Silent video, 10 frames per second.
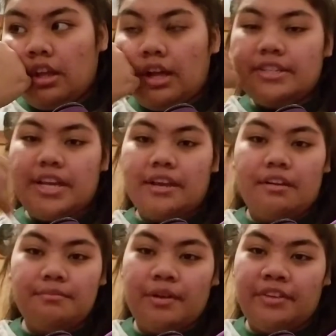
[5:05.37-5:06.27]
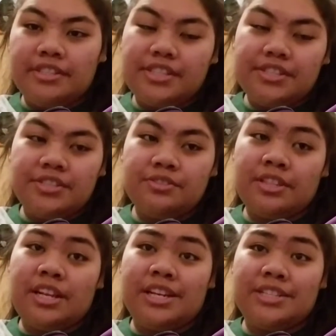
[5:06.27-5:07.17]
I take off my wrestling shoes
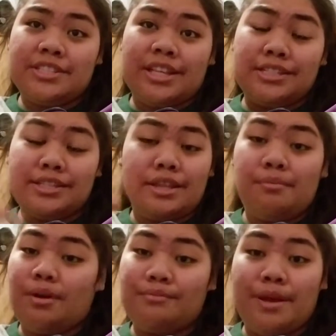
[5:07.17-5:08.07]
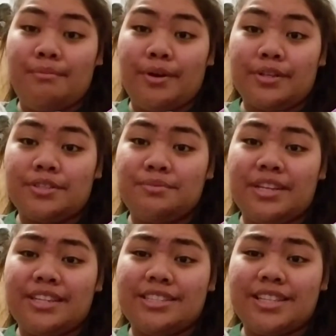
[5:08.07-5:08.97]
and then I just, like, slip on my Birks
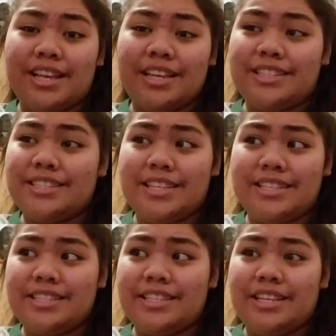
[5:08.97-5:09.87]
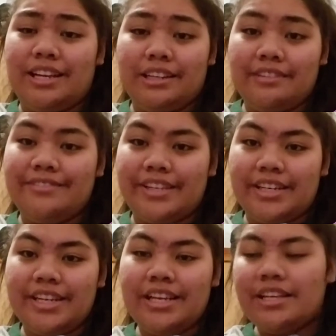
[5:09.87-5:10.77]
because, like, it's easy and
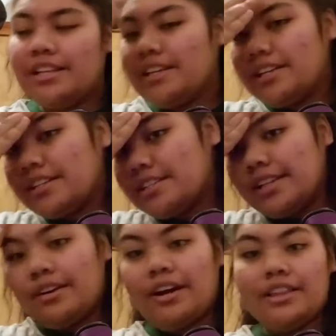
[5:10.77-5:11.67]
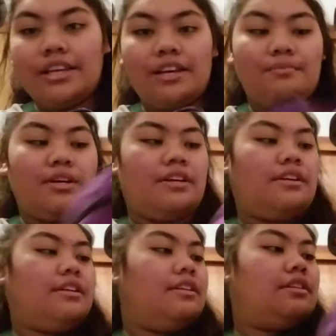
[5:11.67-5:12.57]
convenient. So, I think
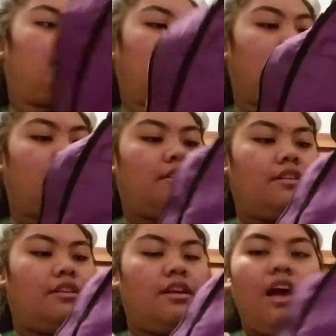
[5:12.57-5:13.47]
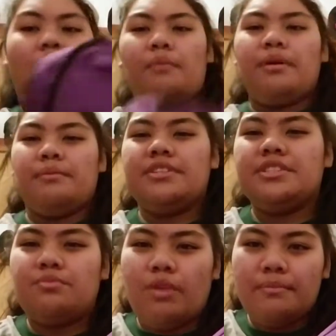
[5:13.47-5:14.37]
I'll probably
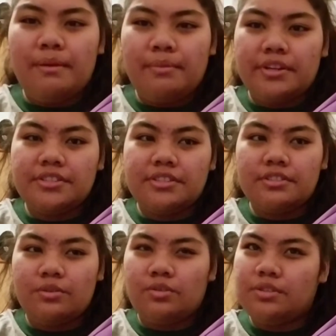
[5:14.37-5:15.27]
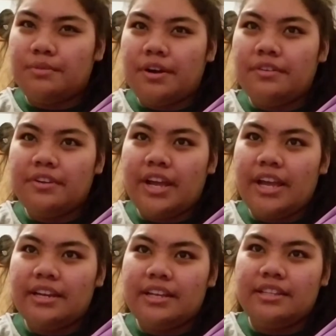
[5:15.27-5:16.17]
just wear my Birks to school tomorrow
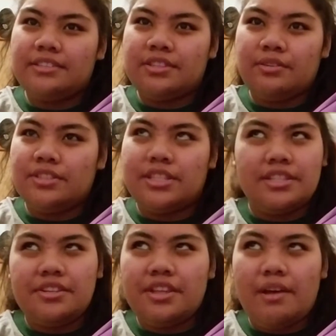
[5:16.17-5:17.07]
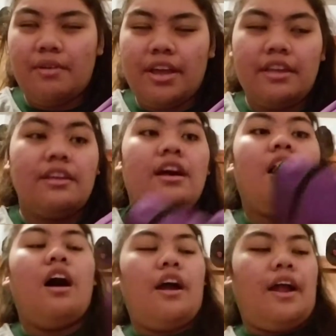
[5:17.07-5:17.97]
again, and so it's easier that way.
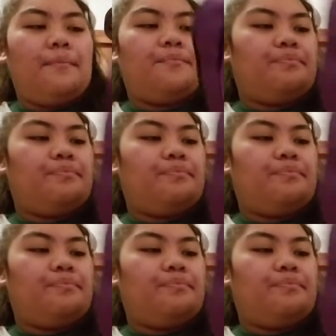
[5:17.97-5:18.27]
Alright,